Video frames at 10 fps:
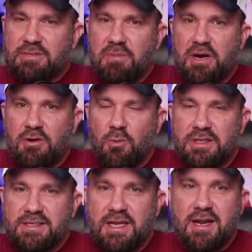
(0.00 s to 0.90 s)
Spear.
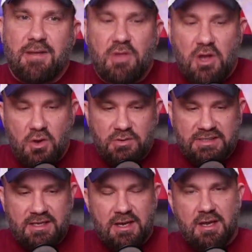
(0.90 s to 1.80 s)
Once again, I am the
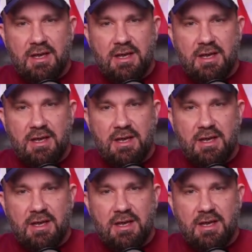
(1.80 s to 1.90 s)
host,